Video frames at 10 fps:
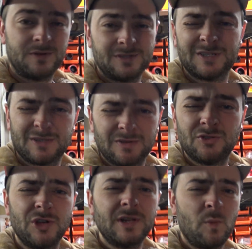just
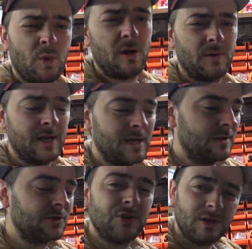treat them well, yeah?
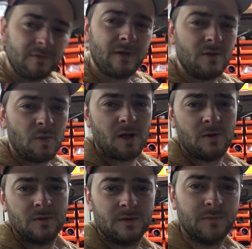Treat them very
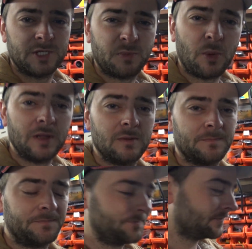well. Spoil them.